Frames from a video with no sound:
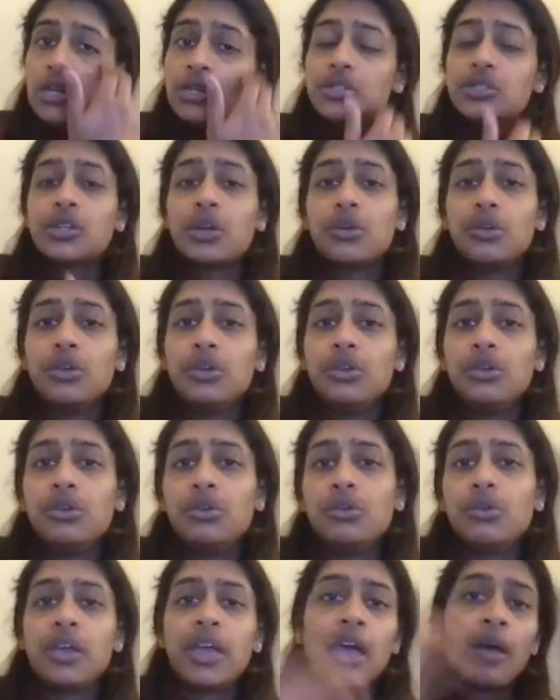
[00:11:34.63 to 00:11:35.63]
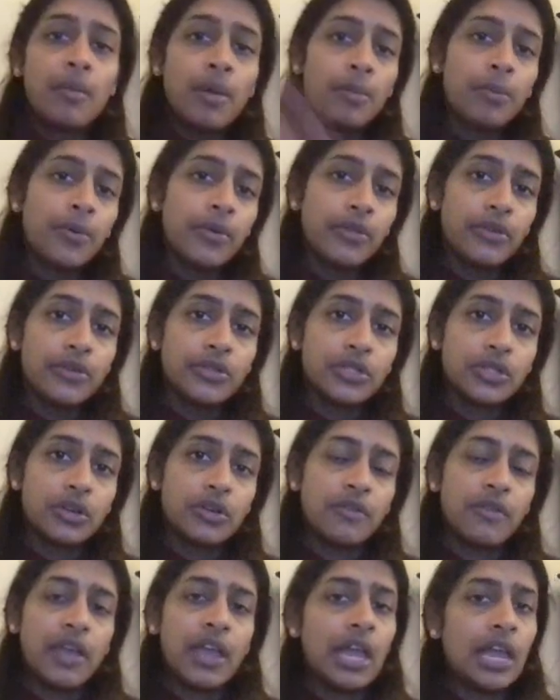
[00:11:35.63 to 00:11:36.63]
So you come up with your
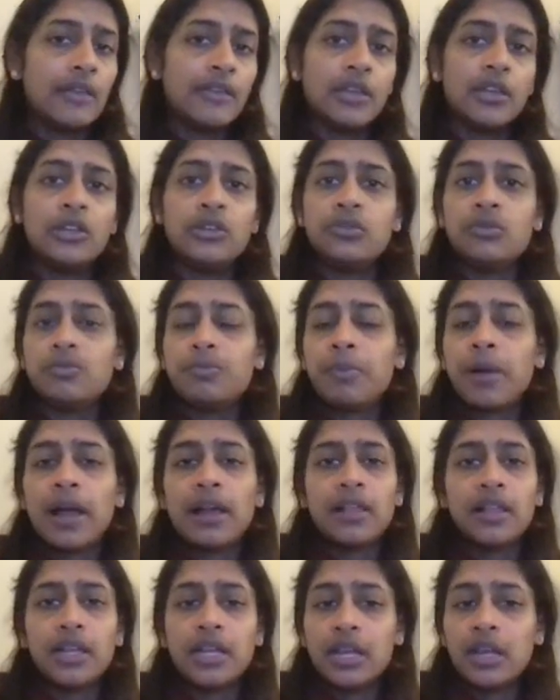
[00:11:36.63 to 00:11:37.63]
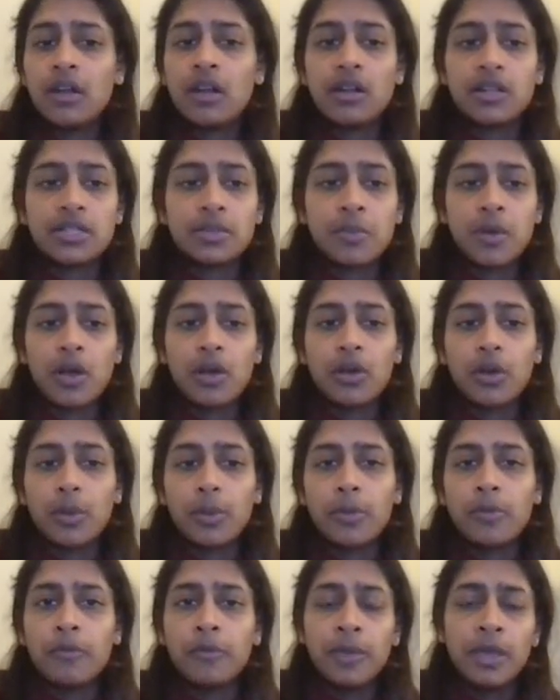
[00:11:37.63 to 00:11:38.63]
survey and then you pilot it on a small group
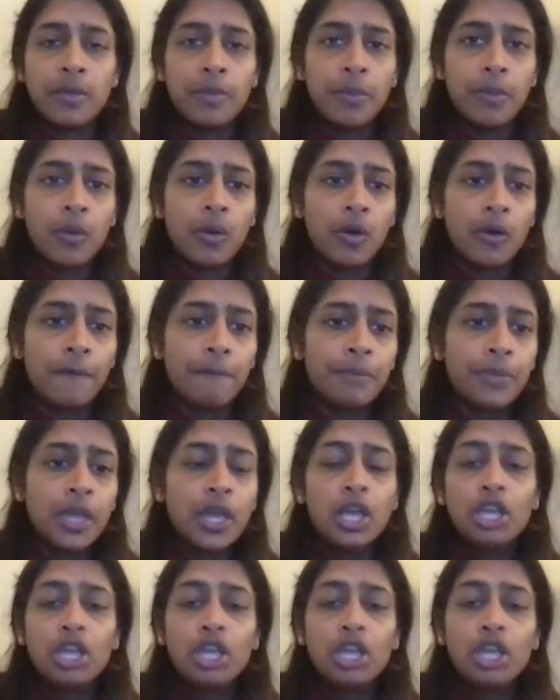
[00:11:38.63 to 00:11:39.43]
of people.